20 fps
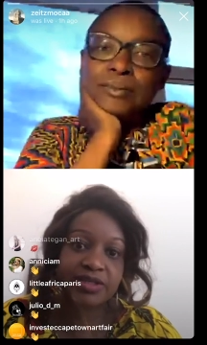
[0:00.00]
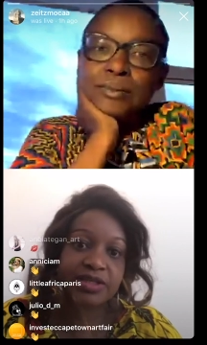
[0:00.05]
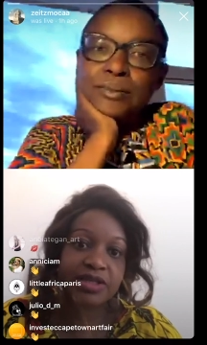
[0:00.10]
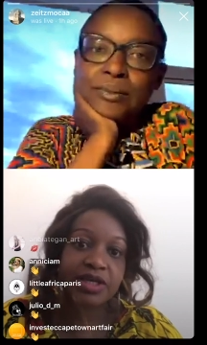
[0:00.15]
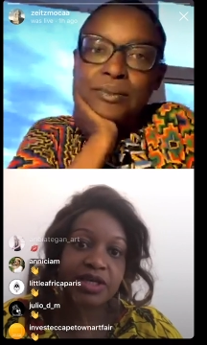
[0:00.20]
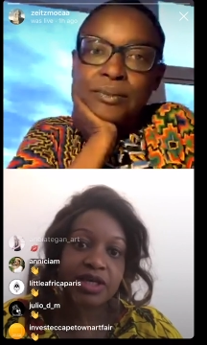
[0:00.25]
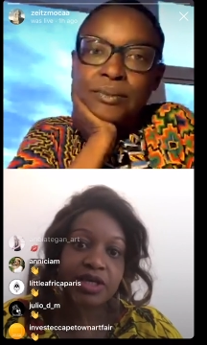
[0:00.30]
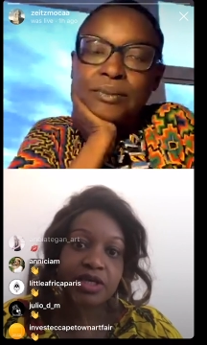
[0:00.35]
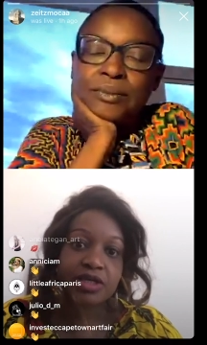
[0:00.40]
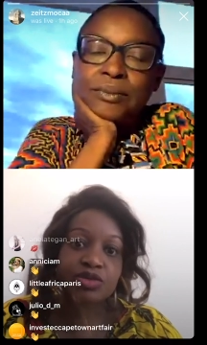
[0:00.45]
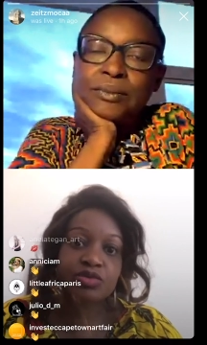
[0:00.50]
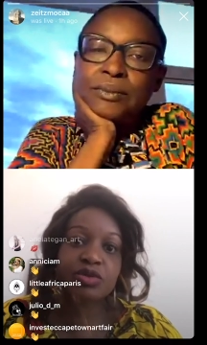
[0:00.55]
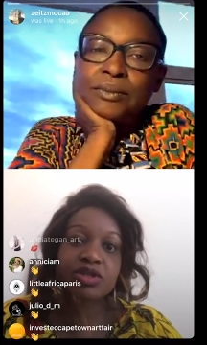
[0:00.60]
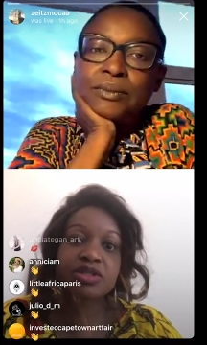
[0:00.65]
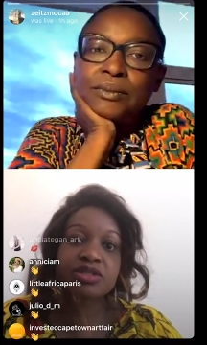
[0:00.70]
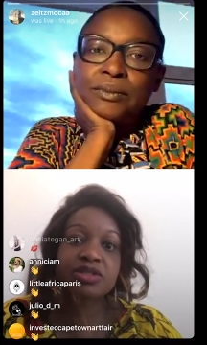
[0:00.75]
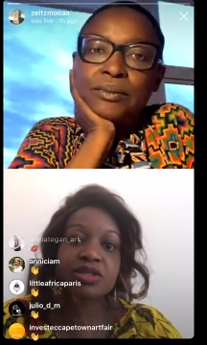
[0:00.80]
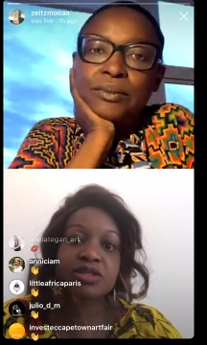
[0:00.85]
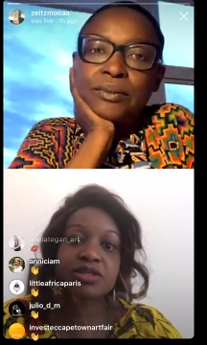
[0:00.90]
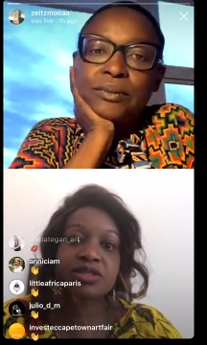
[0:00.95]
Speaker 1: so it
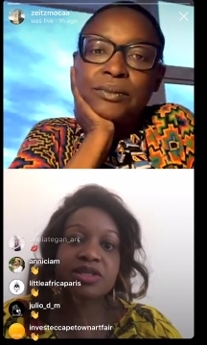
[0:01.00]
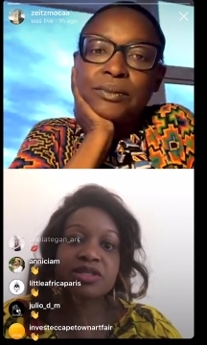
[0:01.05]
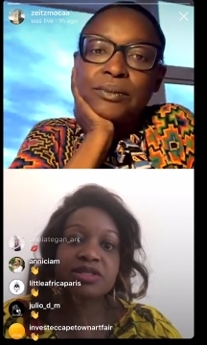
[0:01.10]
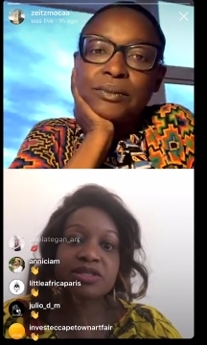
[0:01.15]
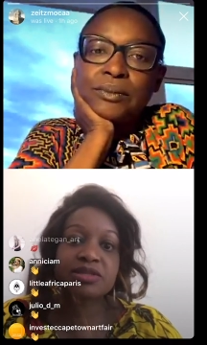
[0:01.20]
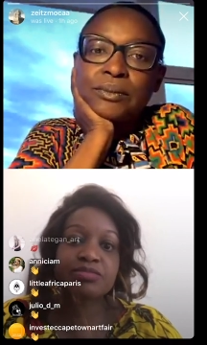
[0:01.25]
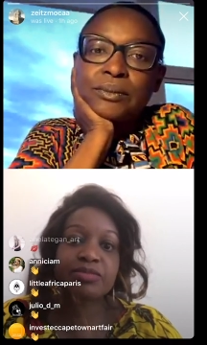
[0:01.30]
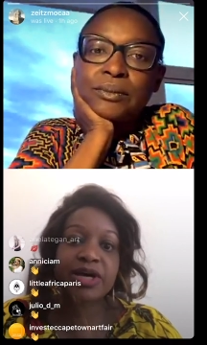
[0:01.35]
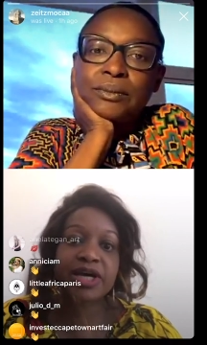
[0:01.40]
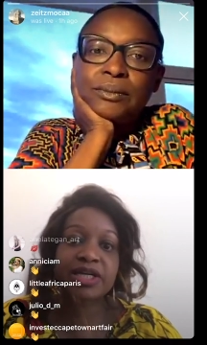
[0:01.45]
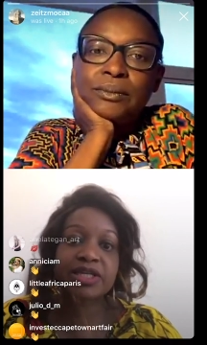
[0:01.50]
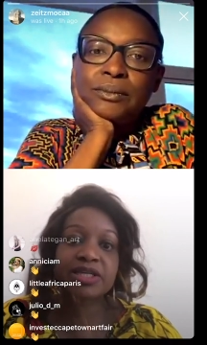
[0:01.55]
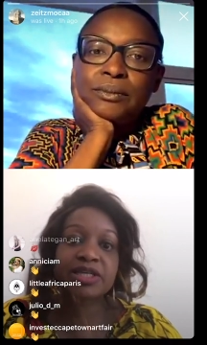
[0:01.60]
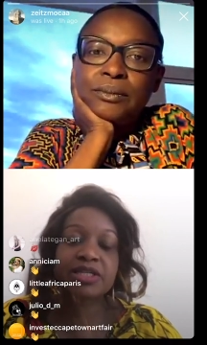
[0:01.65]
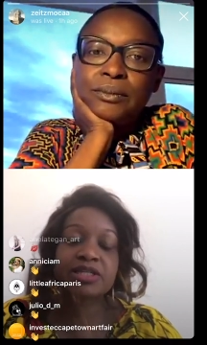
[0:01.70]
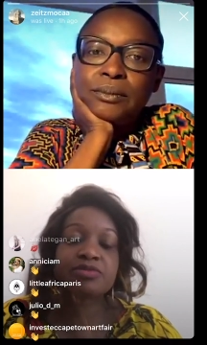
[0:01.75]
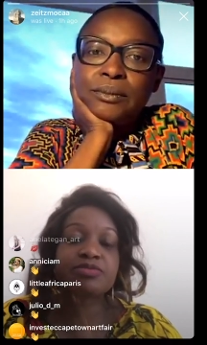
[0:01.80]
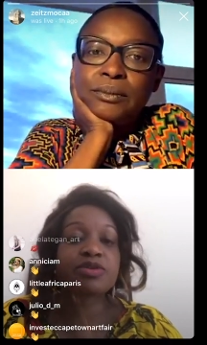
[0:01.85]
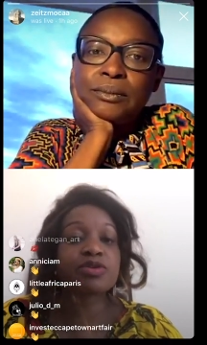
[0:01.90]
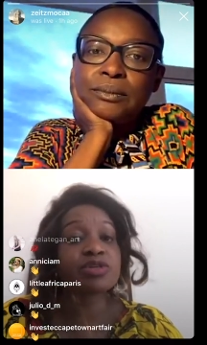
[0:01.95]
dated back, it's
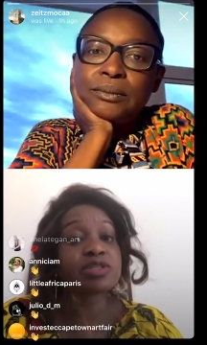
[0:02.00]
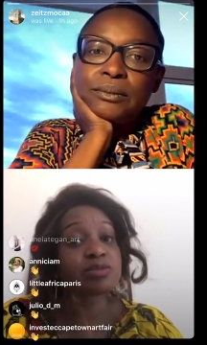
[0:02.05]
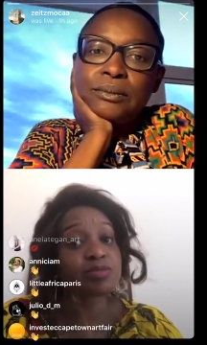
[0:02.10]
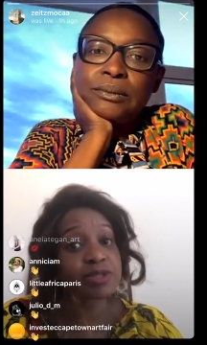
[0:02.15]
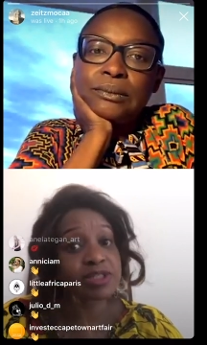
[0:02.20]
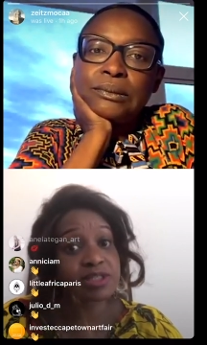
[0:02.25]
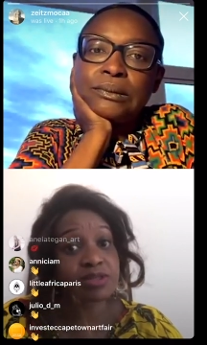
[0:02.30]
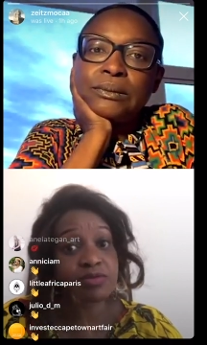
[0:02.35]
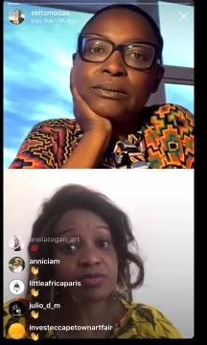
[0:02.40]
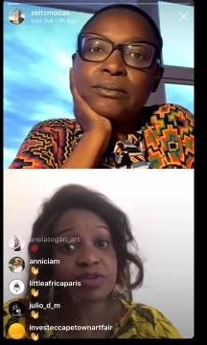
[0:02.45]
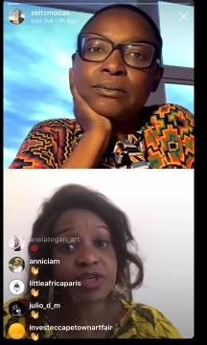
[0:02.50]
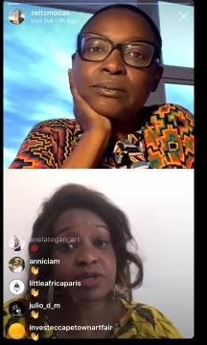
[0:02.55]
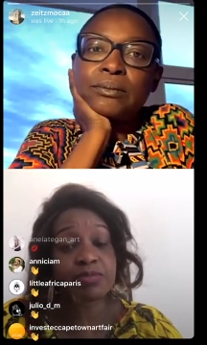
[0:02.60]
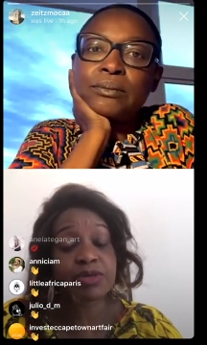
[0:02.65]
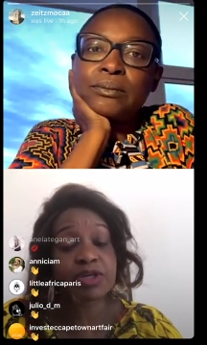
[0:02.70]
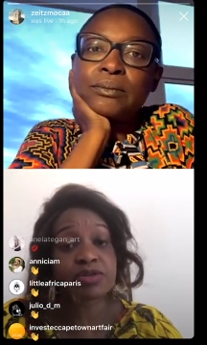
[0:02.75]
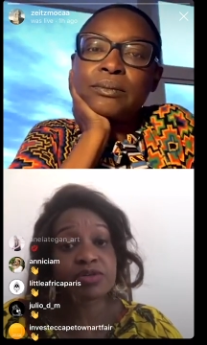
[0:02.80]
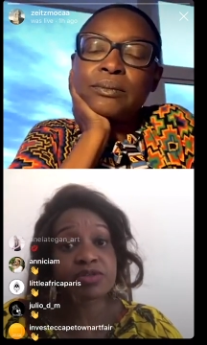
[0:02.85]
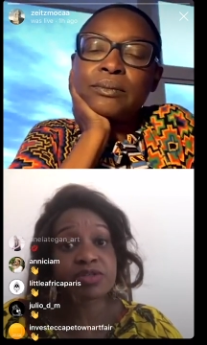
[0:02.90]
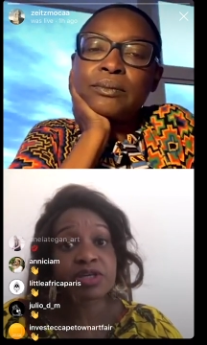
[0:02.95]
very specific
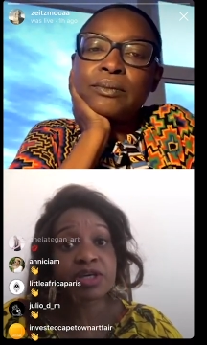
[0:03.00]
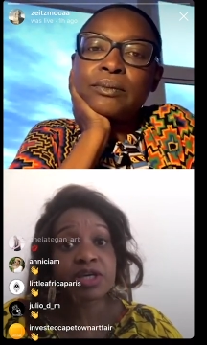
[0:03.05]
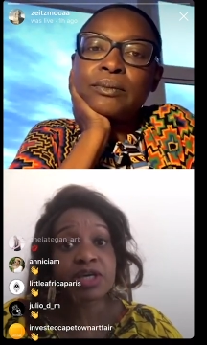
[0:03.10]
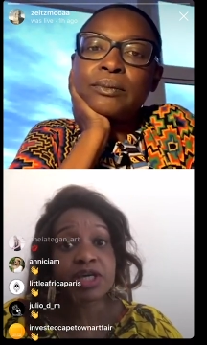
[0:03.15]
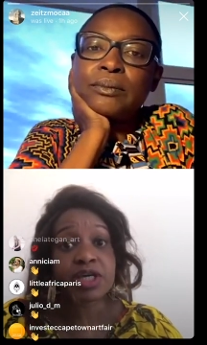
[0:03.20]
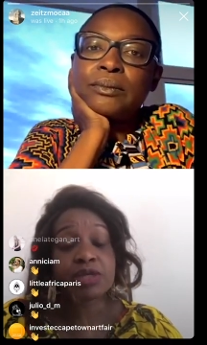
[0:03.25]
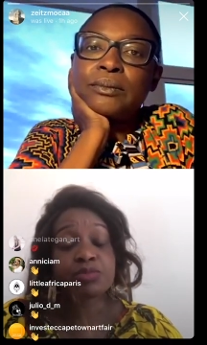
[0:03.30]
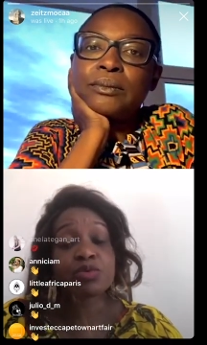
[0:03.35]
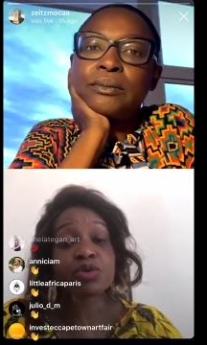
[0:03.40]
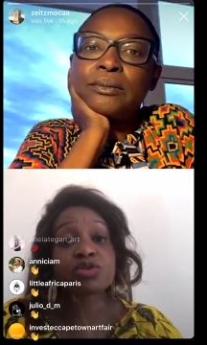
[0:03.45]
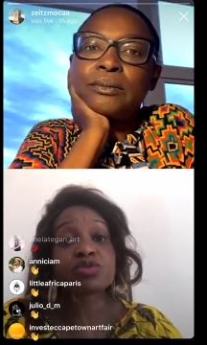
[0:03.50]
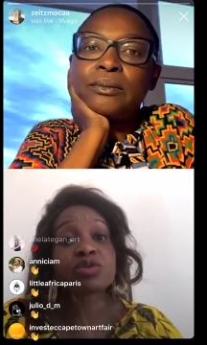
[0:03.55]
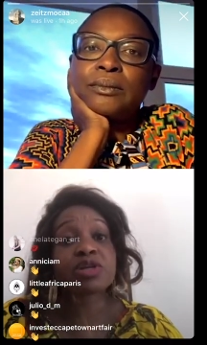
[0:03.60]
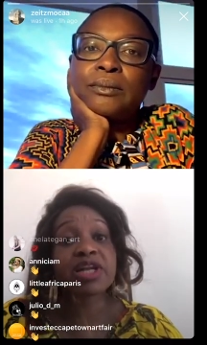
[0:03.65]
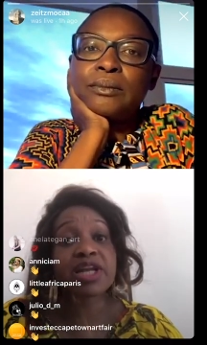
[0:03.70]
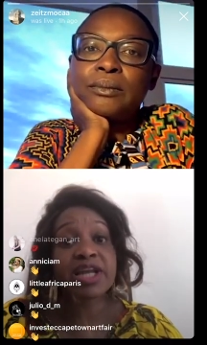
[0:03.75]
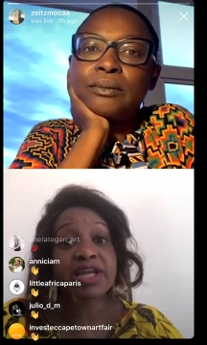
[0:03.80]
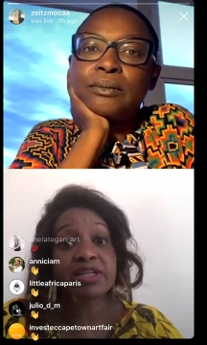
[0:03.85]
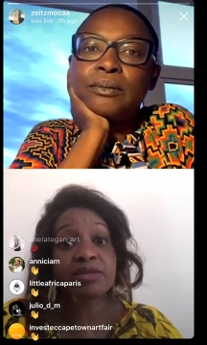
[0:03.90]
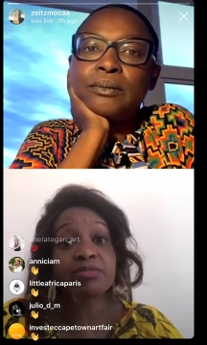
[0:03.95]
because it was a
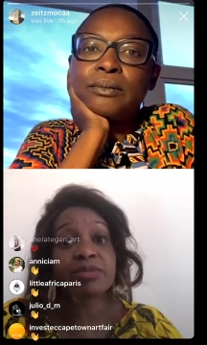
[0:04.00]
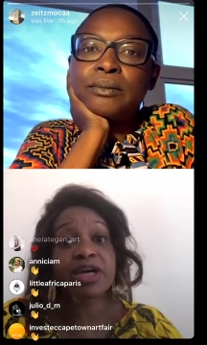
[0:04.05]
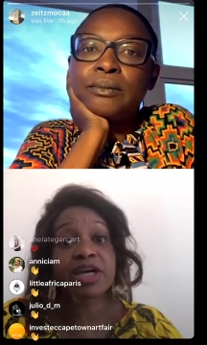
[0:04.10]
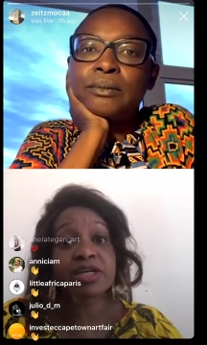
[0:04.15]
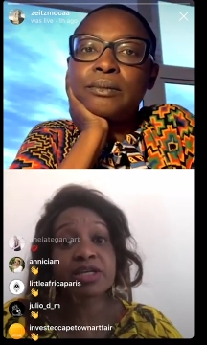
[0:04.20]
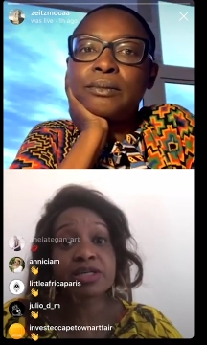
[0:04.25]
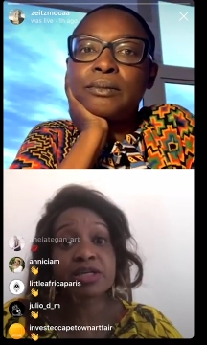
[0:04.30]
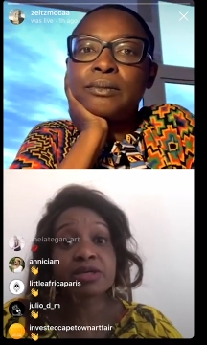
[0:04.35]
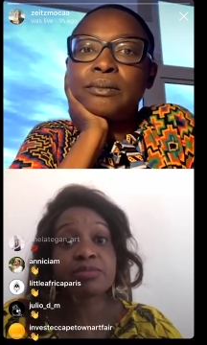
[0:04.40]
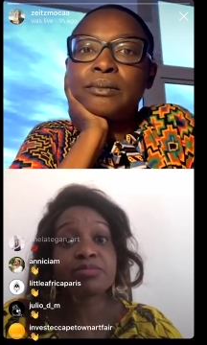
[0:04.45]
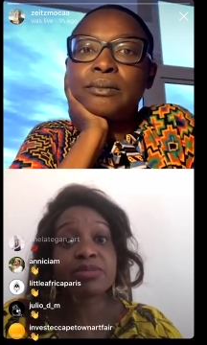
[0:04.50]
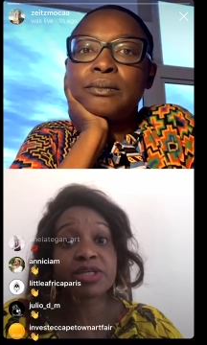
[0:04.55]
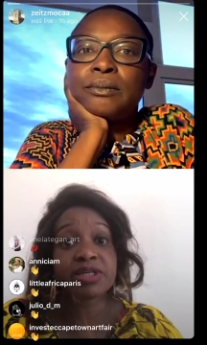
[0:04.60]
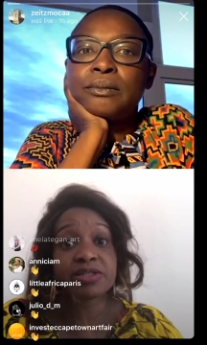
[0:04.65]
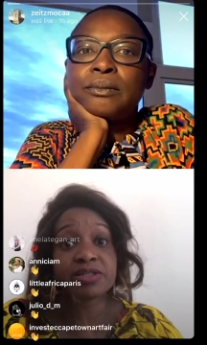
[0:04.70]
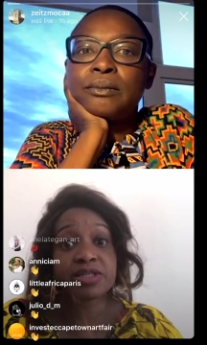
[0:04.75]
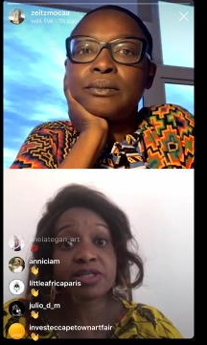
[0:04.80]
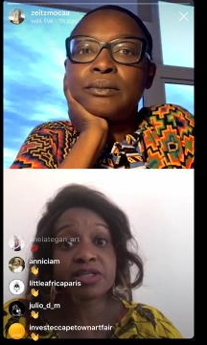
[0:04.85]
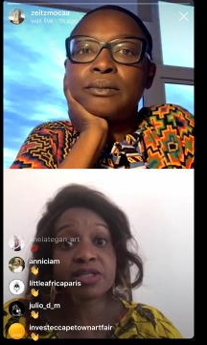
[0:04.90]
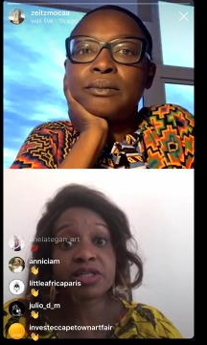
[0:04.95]
landmark
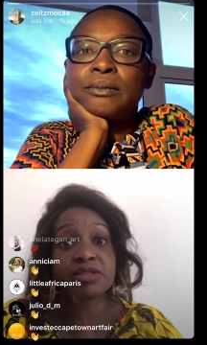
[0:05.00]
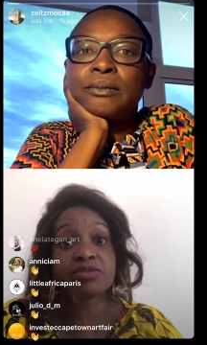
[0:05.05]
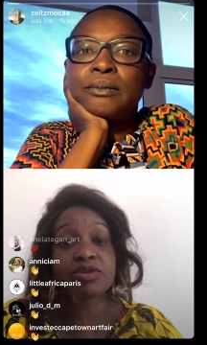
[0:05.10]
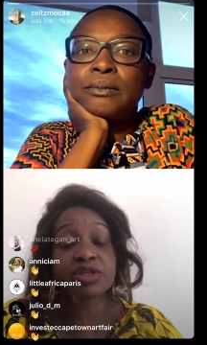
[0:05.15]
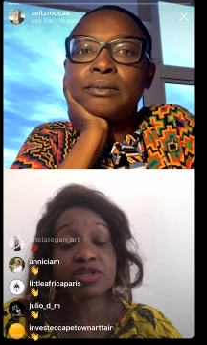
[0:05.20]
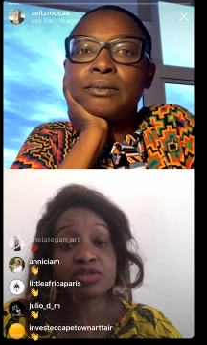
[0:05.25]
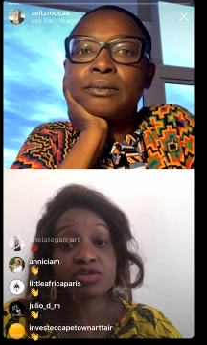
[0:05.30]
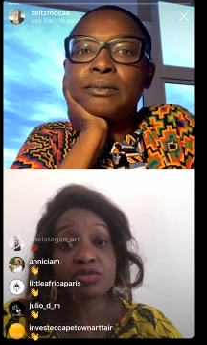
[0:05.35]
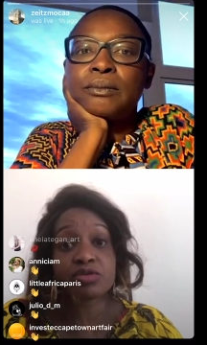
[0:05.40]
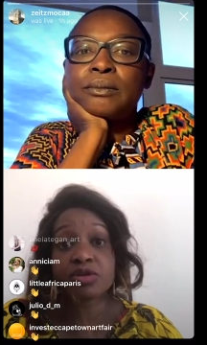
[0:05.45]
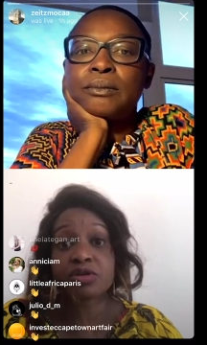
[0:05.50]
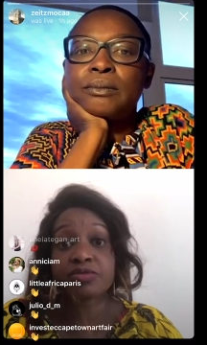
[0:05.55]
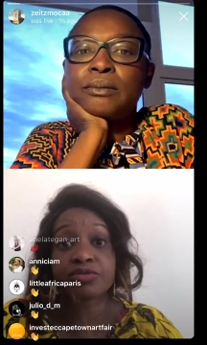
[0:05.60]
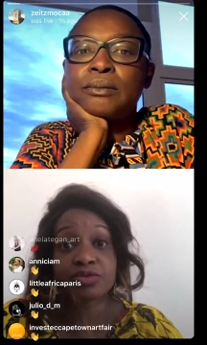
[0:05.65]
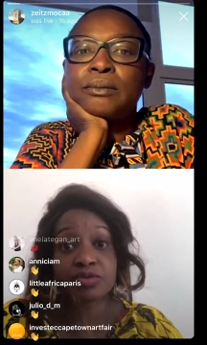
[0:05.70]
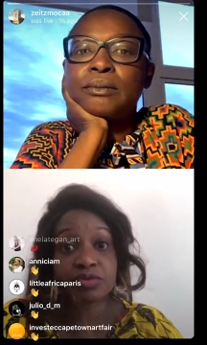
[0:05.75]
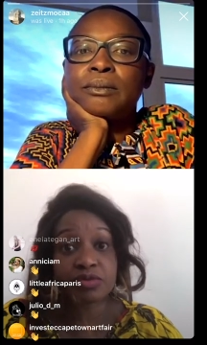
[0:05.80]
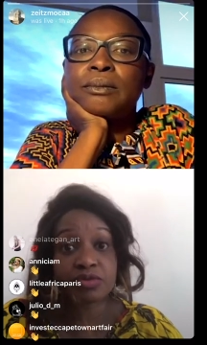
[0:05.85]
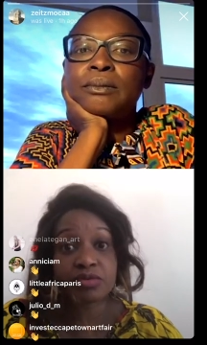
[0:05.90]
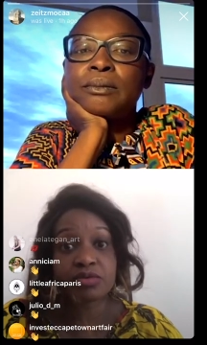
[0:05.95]
building in the history of
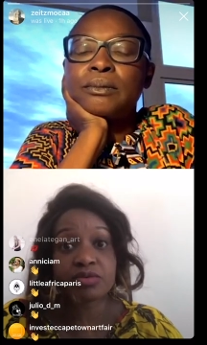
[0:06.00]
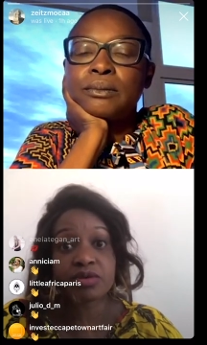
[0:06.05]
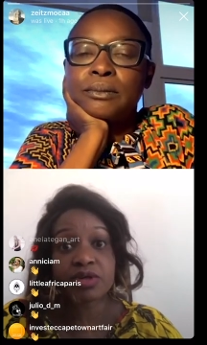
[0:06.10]
Togo.